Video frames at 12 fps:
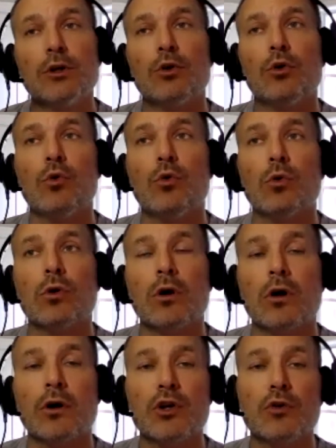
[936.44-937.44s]
Or
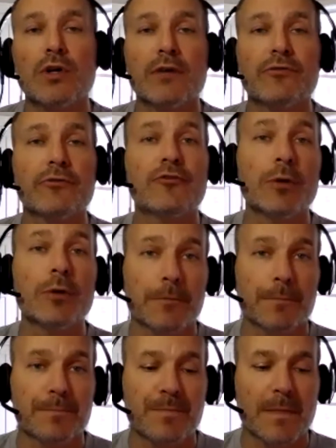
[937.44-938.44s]
are you nephophobic?
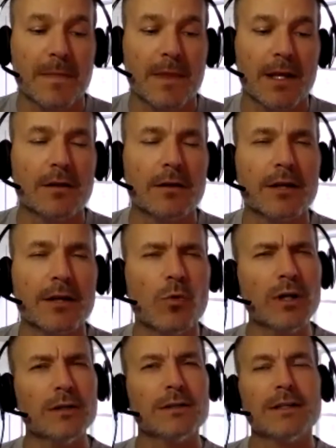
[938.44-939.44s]
And they're like,
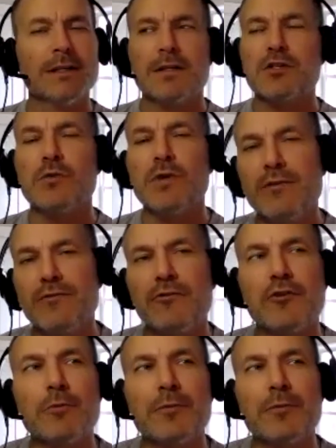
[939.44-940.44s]
what? So
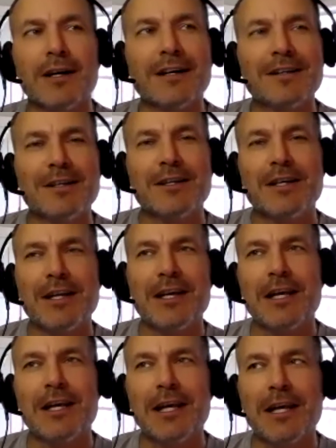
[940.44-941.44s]
nephophobia
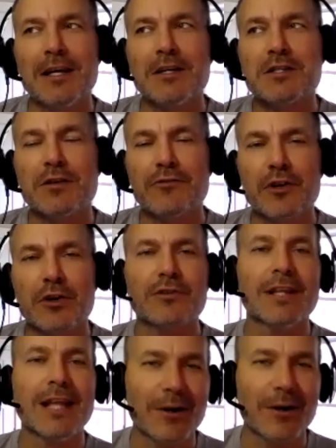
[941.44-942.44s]
is the fear of
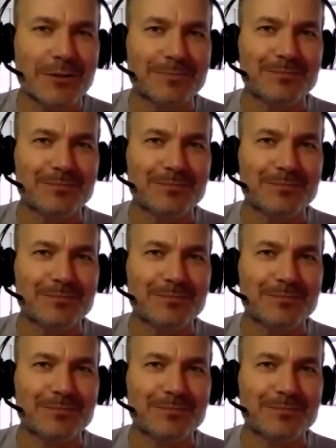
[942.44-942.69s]
clouds.